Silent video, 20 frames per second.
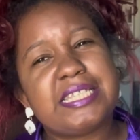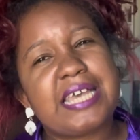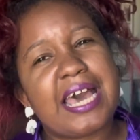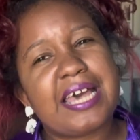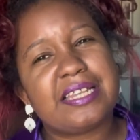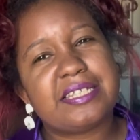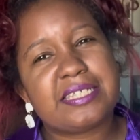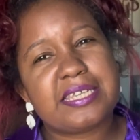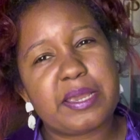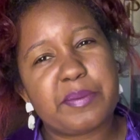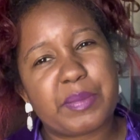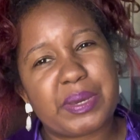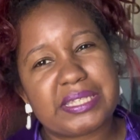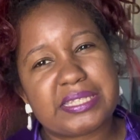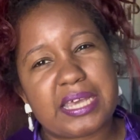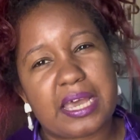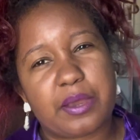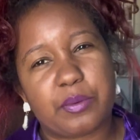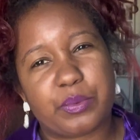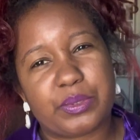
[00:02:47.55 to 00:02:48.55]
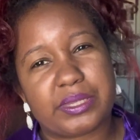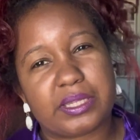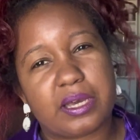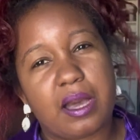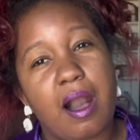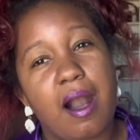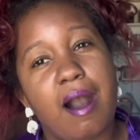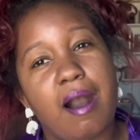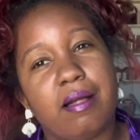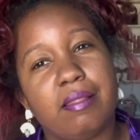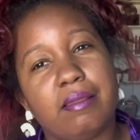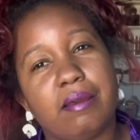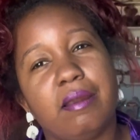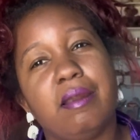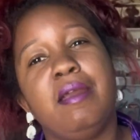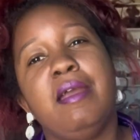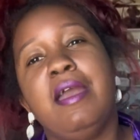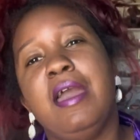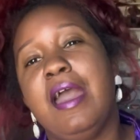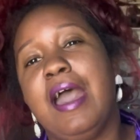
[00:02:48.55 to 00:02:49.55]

had to take my time with the collar